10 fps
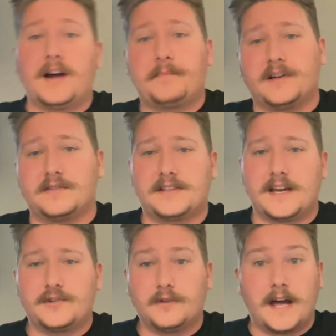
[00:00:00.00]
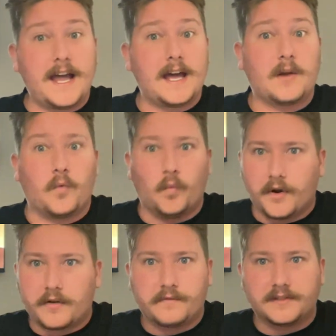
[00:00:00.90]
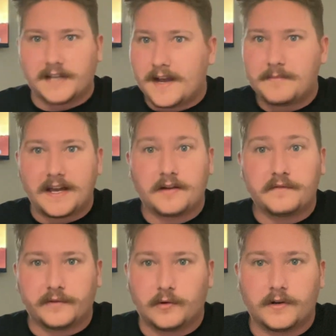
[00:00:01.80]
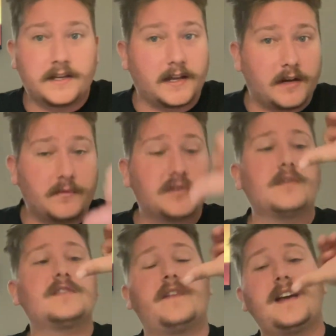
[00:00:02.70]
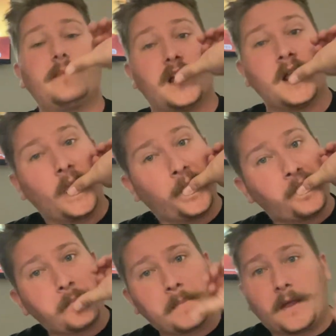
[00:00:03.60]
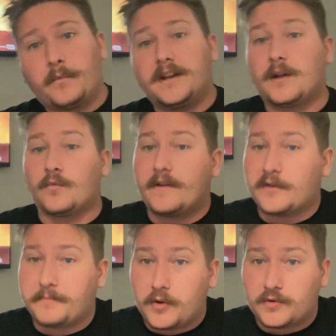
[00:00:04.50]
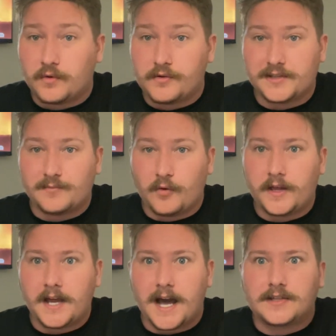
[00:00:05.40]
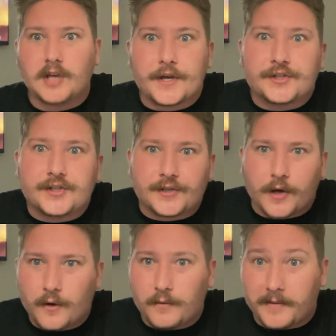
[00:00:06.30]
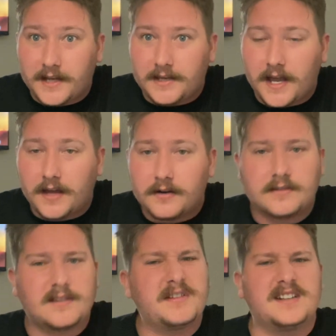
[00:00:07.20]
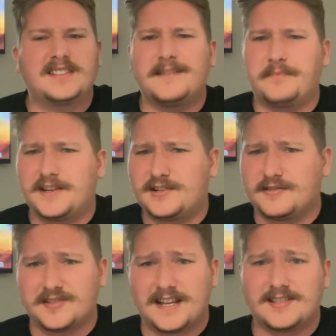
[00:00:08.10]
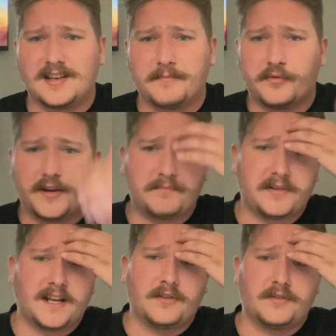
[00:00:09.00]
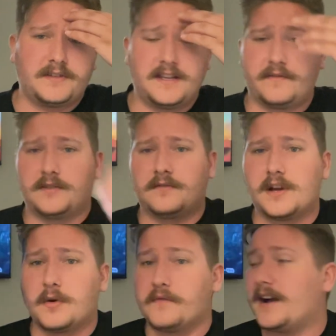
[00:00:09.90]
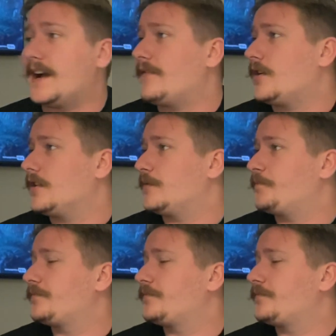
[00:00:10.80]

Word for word: upload schedule. I had a wonderful time down in Florida kicking with Nora's family. We did a riverboat tour this morning. I saw so many gators. I'm gonna send pictures at some point, but I don't even know if I have all of them.